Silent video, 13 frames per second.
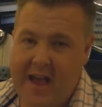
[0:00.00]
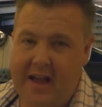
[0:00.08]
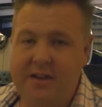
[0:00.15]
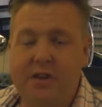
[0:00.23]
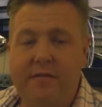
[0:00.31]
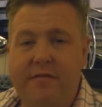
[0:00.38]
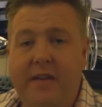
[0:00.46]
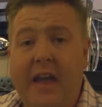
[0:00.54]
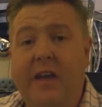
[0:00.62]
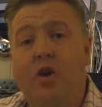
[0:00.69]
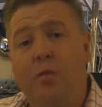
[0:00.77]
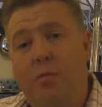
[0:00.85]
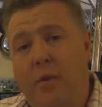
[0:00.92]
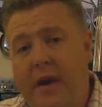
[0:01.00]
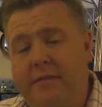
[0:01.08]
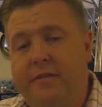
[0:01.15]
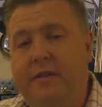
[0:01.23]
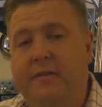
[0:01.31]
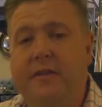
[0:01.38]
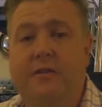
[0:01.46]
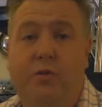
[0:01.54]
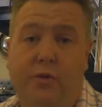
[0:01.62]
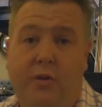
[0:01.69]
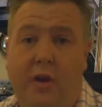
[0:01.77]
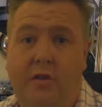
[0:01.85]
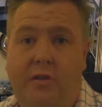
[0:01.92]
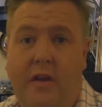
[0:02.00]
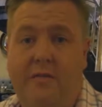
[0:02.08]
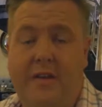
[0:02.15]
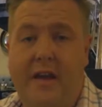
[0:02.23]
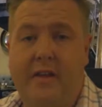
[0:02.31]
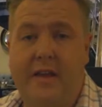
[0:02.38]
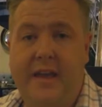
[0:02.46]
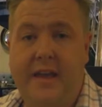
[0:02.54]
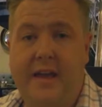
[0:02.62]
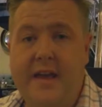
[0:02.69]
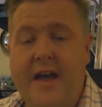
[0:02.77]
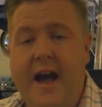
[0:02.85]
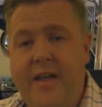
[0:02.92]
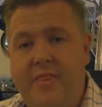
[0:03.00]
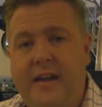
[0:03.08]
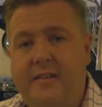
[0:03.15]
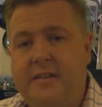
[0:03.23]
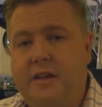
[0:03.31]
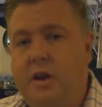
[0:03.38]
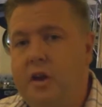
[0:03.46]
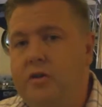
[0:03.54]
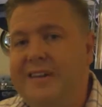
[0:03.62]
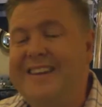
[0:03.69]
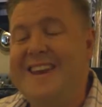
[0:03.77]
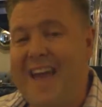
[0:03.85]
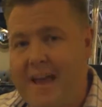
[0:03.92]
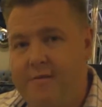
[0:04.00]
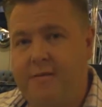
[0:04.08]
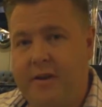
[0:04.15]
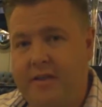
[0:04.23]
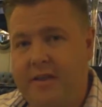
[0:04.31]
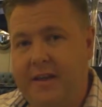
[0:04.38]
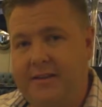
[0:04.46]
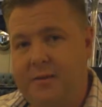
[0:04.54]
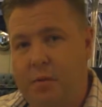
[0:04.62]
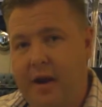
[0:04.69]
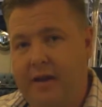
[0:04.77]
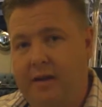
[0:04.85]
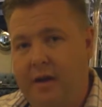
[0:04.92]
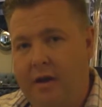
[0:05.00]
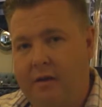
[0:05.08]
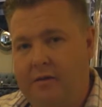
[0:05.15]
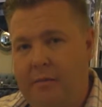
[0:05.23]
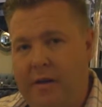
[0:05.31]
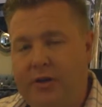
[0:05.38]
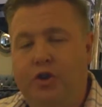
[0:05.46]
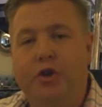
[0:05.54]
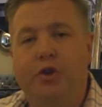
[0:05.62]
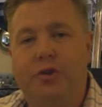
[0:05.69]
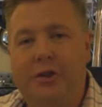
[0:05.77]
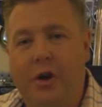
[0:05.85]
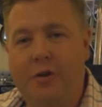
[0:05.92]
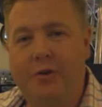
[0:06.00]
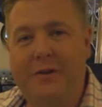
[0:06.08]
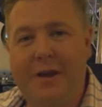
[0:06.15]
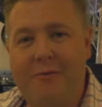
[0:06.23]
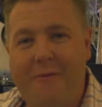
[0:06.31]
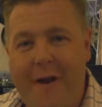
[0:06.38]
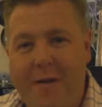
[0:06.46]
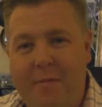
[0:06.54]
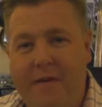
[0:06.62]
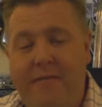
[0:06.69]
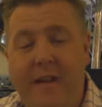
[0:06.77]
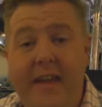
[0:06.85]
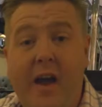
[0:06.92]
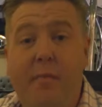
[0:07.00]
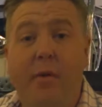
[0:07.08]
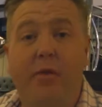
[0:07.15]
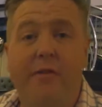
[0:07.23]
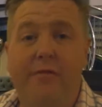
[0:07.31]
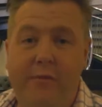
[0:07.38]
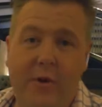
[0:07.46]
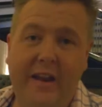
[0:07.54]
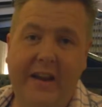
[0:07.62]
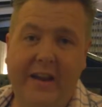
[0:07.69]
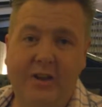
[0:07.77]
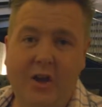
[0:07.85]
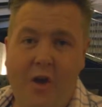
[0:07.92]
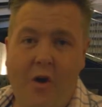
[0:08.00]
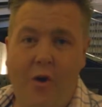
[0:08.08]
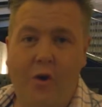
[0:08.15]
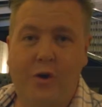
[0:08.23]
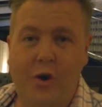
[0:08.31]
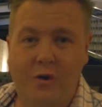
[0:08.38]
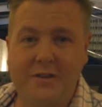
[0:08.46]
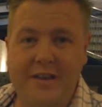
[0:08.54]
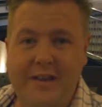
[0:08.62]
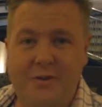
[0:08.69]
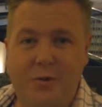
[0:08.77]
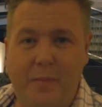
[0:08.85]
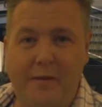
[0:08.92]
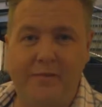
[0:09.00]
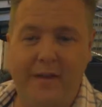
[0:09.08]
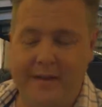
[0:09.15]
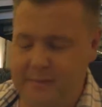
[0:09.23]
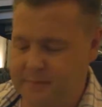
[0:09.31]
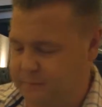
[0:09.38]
And don't forget your breakfast is also served down here and that's included in every theatre break. So make sure you start your day right by filling up on the full English or continental buffet.